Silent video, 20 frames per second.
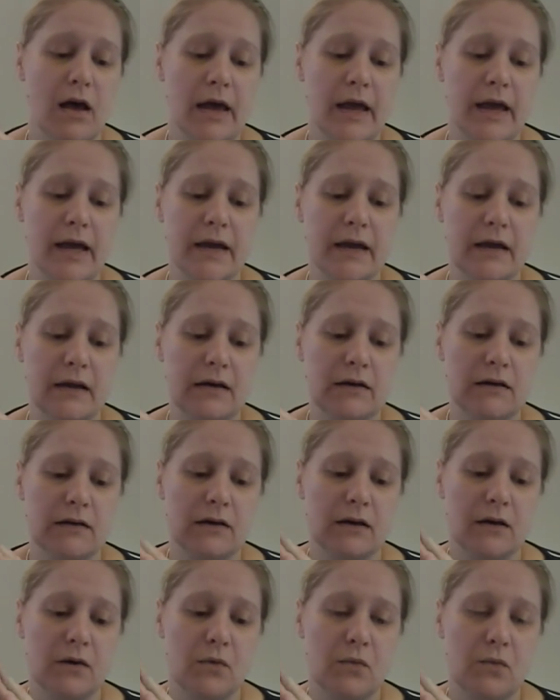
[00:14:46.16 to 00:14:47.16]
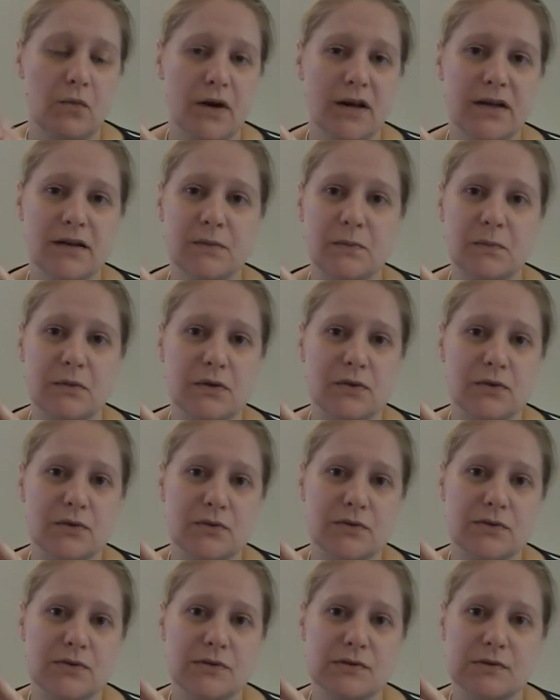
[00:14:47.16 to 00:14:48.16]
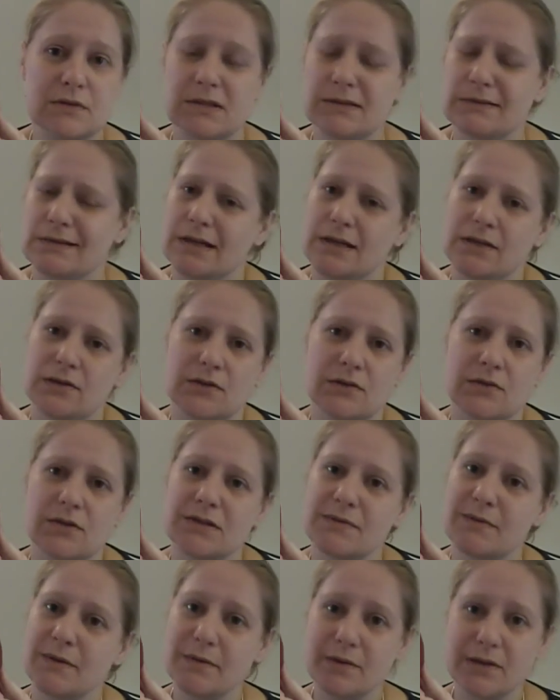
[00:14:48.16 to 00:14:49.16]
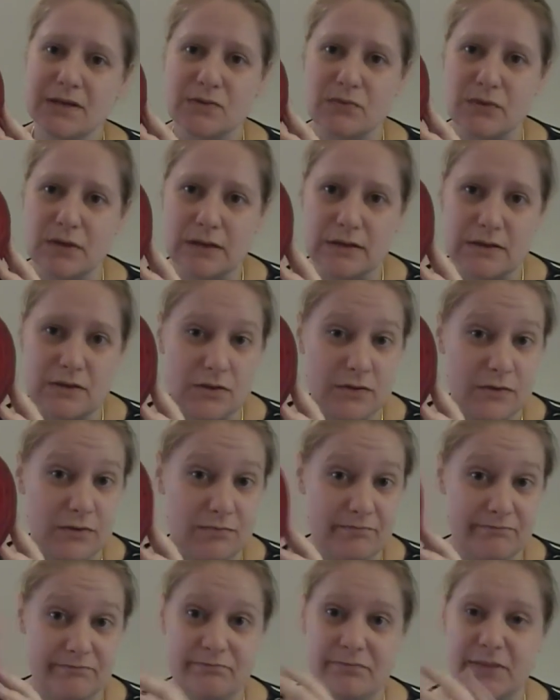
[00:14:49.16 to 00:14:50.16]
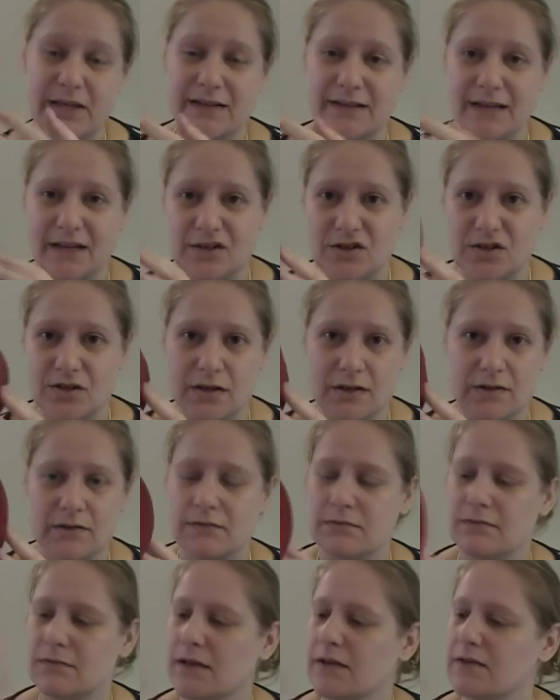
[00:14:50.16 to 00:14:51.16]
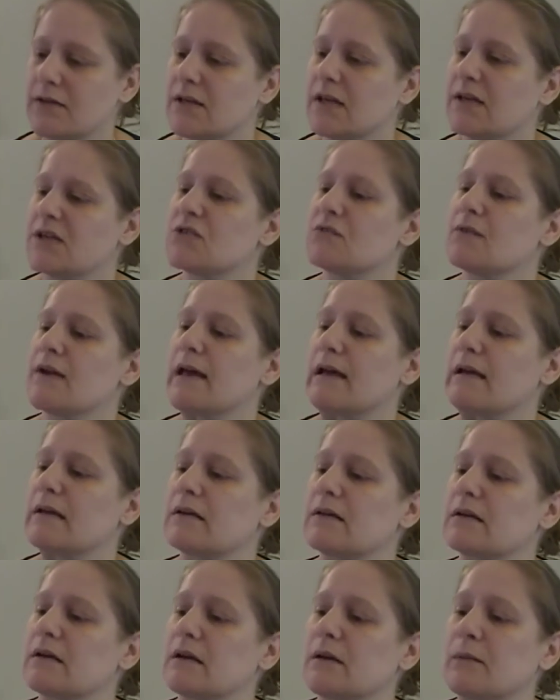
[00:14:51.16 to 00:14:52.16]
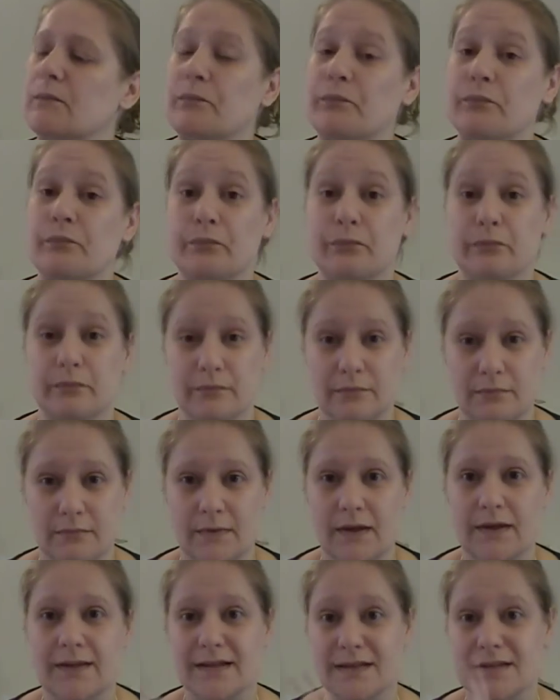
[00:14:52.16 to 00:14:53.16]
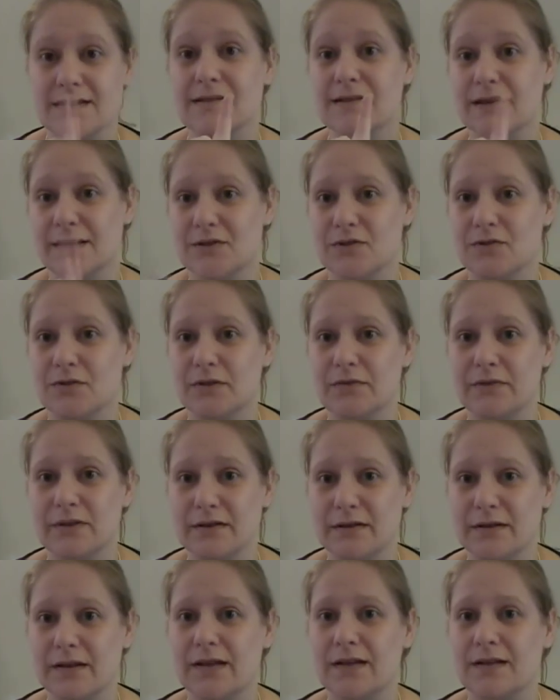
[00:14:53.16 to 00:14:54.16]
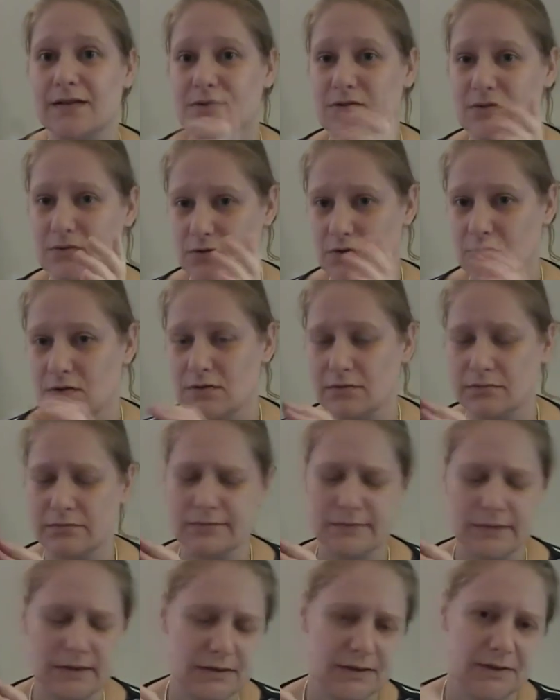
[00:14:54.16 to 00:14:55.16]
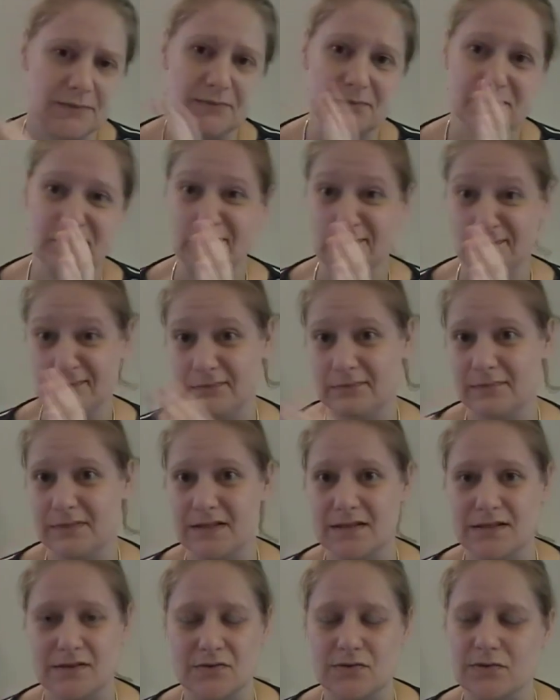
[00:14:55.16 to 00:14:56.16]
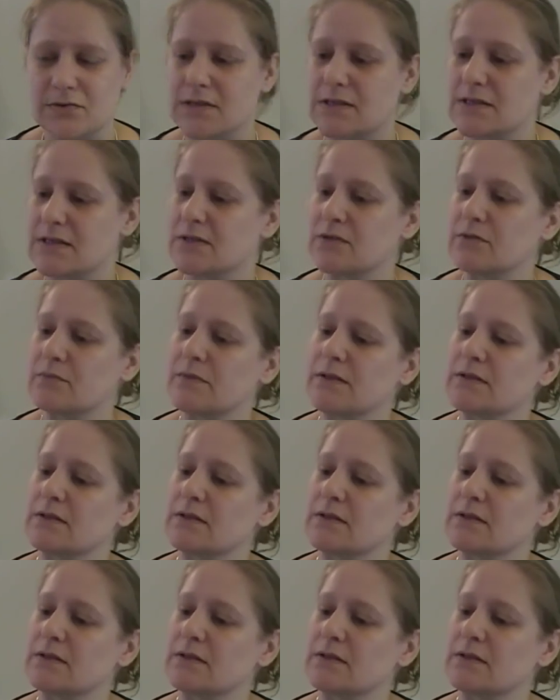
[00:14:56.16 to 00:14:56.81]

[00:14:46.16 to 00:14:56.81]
and red because, I don't know, maybe it's related to being Danish and the Danish flag. And yes, I do live in the Netherlands, so it sounds crazy, I know,